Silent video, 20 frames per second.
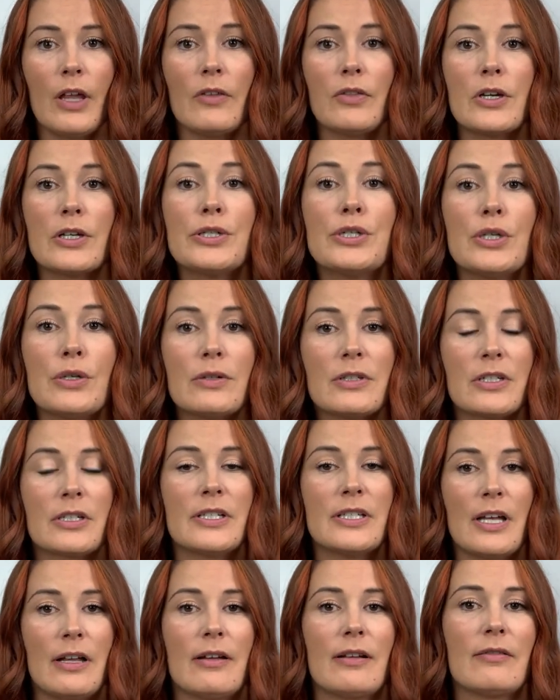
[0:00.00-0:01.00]
the shoes are
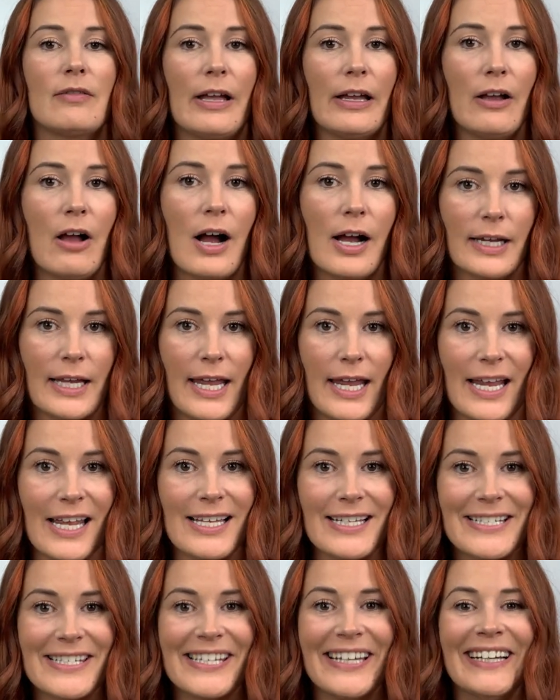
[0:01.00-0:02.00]
selling like
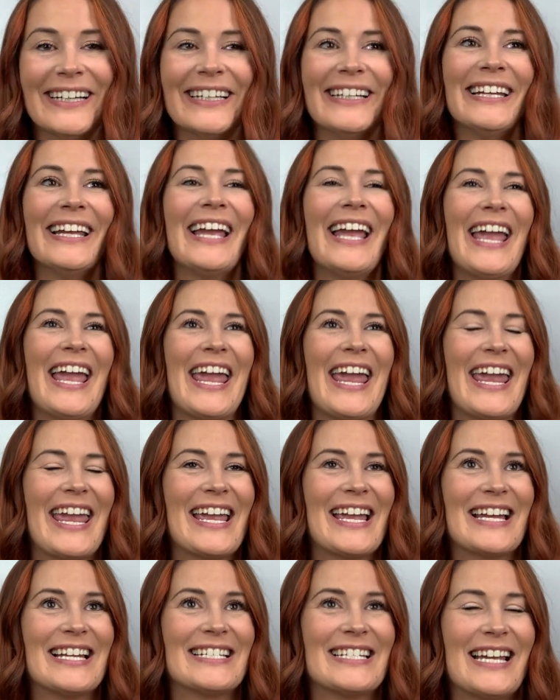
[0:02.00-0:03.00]
hotcakes,
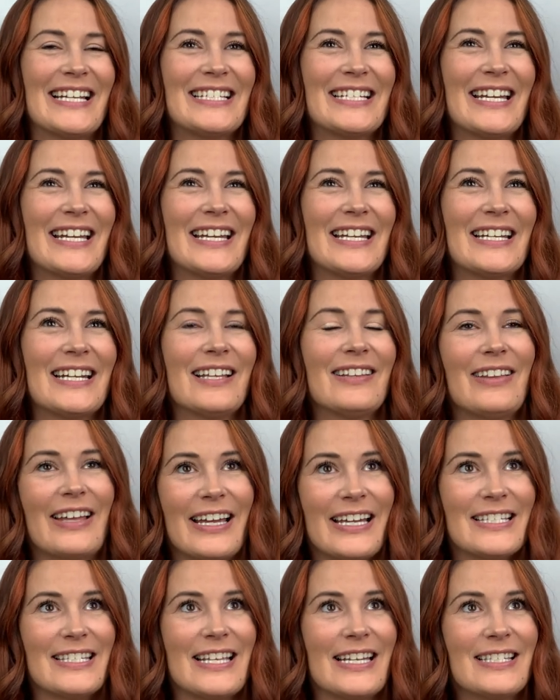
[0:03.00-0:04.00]
and I did,
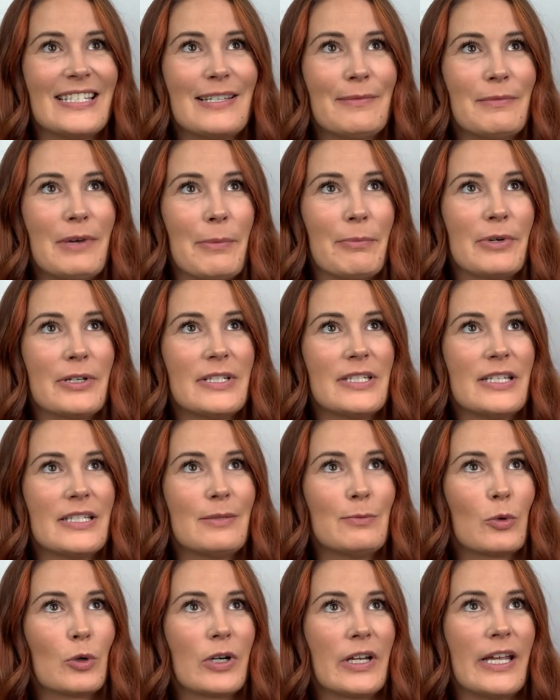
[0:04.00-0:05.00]
like I said, some numbers
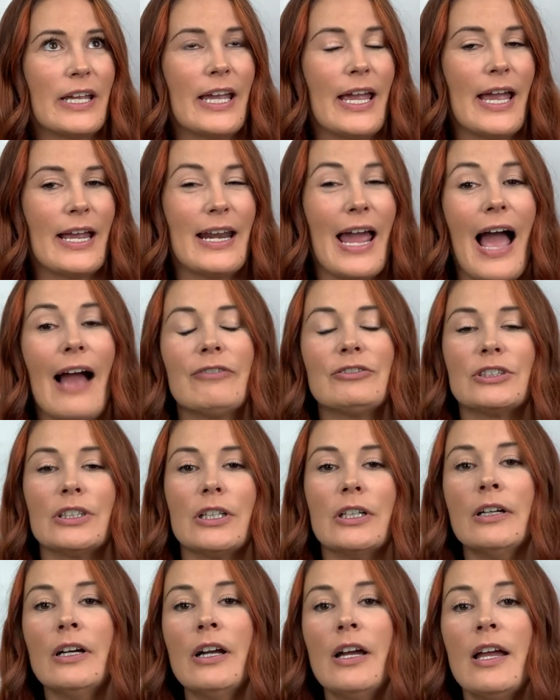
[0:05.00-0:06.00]
this morning, and
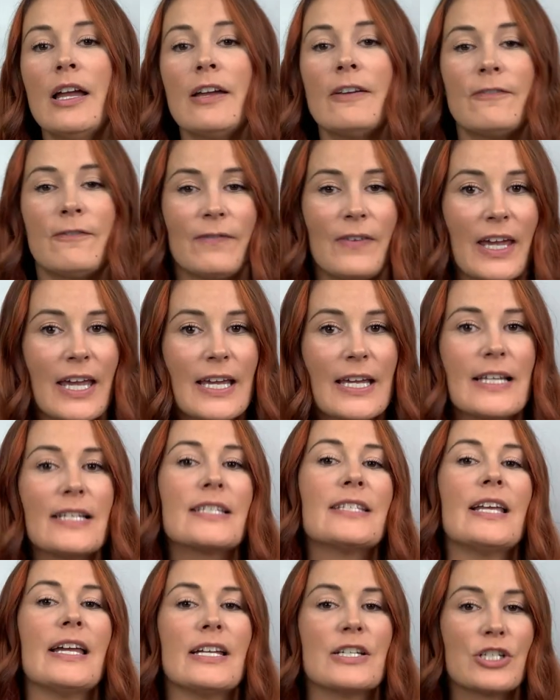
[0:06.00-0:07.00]
after fees
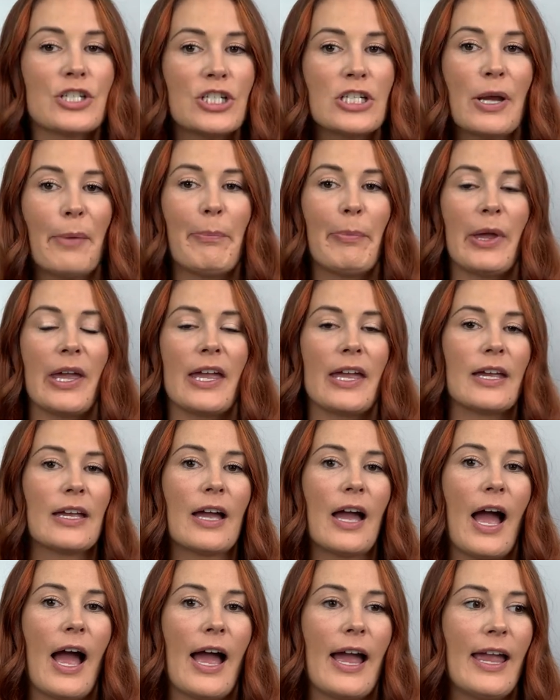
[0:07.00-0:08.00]
and shipping,
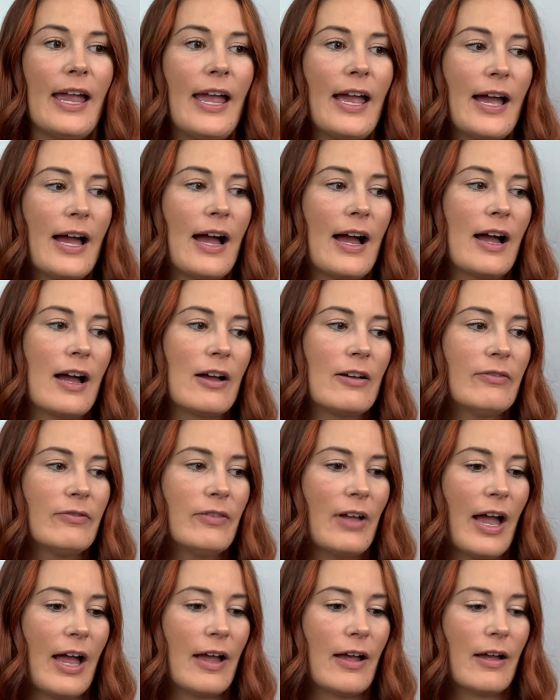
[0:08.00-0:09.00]
I have
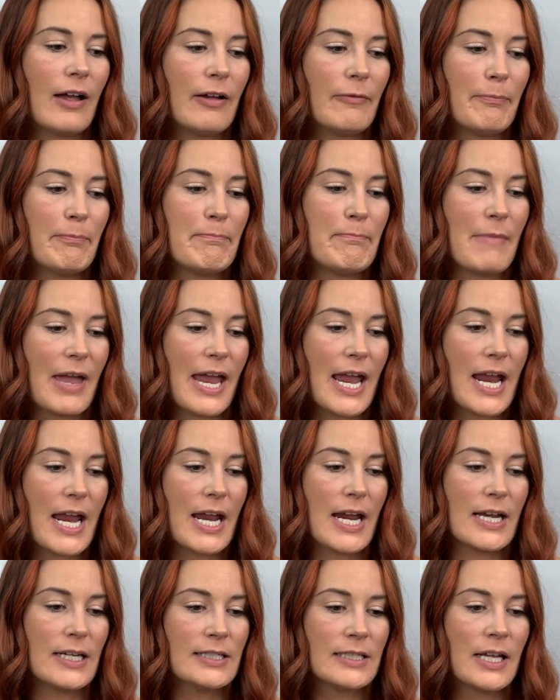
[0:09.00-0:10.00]

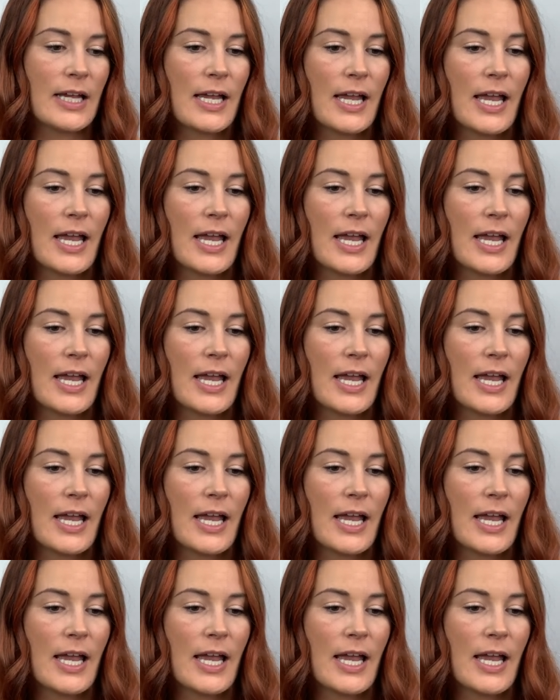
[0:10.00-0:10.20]
made